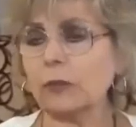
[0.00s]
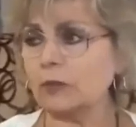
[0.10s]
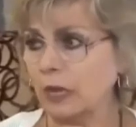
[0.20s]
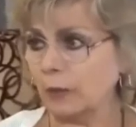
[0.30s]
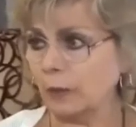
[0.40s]

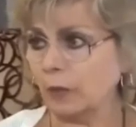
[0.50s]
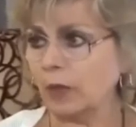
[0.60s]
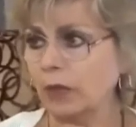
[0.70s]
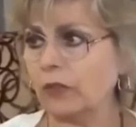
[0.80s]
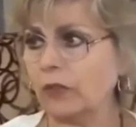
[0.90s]
dreamt up
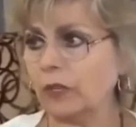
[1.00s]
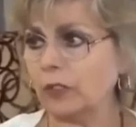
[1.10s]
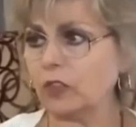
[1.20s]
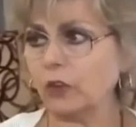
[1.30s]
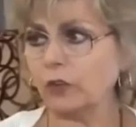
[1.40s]
with
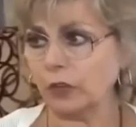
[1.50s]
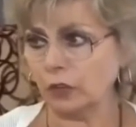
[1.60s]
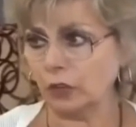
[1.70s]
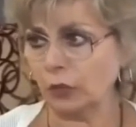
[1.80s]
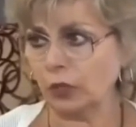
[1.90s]
the
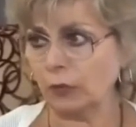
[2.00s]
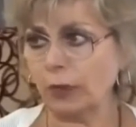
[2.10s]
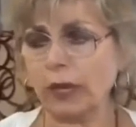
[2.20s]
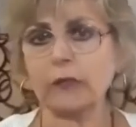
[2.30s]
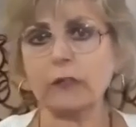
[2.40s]
Soviet
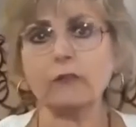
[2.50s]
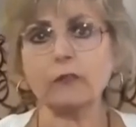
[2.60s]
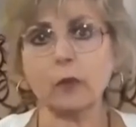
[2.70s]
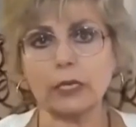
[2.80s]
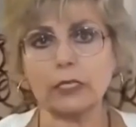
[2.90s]
Union back in
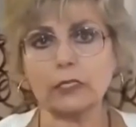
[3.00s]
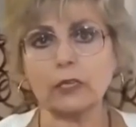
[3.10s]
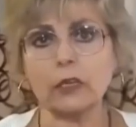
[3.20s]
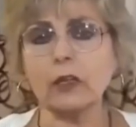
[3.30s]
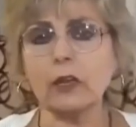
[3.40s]
the
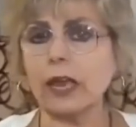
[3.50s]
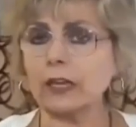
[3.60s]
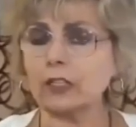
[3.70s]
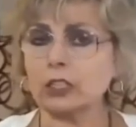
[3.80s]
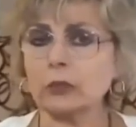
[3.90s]
40s.
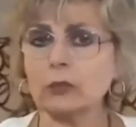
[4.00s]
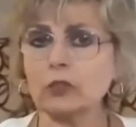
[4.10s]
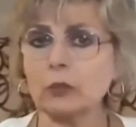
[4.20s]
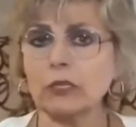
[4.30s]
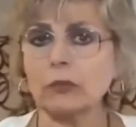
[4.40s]
Actually, it
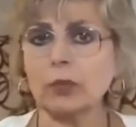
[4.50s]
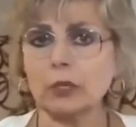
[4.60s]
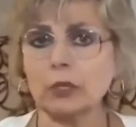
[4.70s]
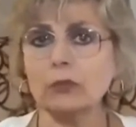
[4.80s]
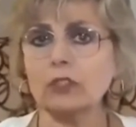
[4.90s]
was going to
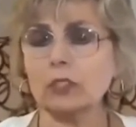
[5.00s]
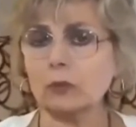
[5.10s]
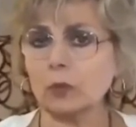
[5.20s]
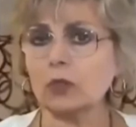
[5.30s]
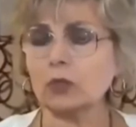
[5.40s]
be
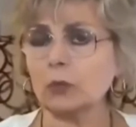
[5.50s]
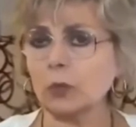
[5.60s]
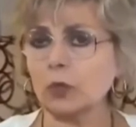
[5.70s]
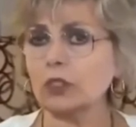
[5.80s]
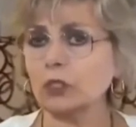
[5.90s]
used in
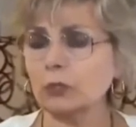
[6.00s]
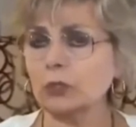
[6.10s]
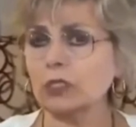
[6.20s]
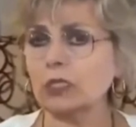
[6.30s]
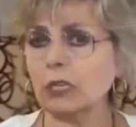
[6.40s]
World War
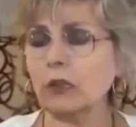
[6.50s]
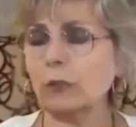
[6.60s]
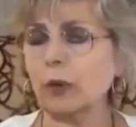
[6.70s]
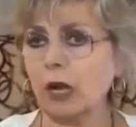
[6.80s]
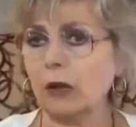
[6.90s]
II instead
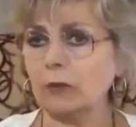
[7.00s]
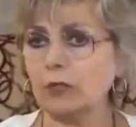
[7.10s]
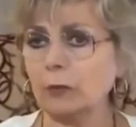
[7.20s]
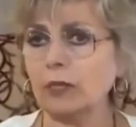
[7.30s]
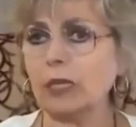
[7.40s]
of the
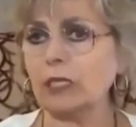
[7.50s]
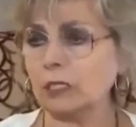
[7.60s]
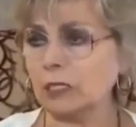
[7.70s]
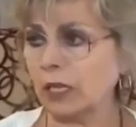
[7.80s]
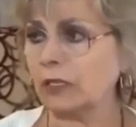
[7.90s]
bombs, but
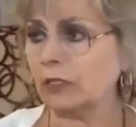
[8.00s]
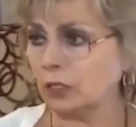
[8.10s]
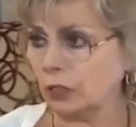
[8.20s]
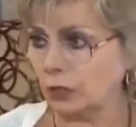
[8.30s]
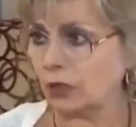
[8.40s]
they
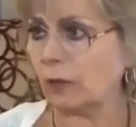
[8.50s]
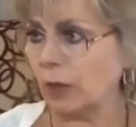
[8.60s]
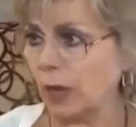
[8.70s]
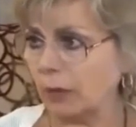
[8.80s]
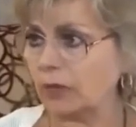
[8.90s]
decided to use
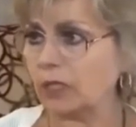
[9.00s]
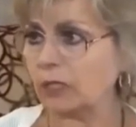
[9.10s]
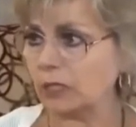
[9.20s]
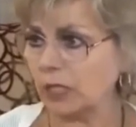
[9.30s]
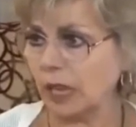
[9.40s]
the
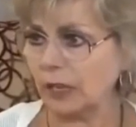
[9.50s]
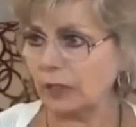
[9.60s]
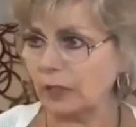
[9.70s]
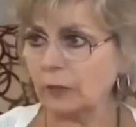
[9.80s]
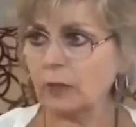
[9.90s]
bombs
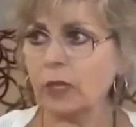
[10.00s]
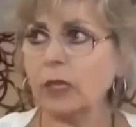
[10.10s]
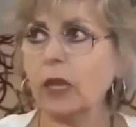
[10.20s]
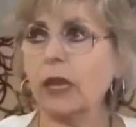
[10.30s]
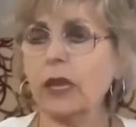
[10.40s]
instead.
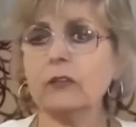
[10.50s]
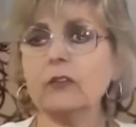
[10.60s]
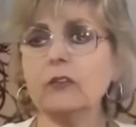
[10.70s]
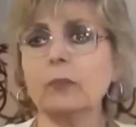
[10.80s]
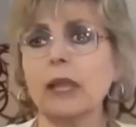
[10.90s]

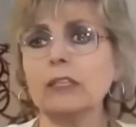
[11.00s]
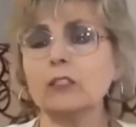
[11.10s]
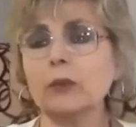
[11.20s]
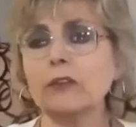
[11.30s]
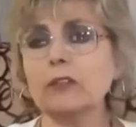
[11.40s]
And the
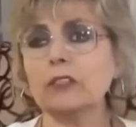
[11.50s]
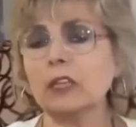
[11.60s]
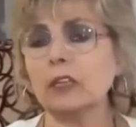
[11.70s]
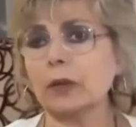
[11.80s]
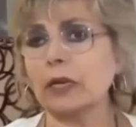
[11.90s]
blast wave
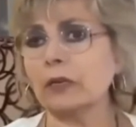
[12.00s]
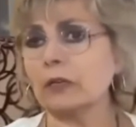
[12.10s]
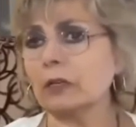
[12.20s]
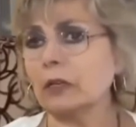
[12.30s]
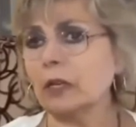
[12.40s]

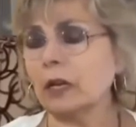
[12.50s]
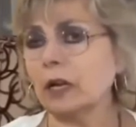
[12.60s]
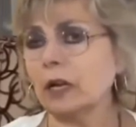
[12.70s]
accelerator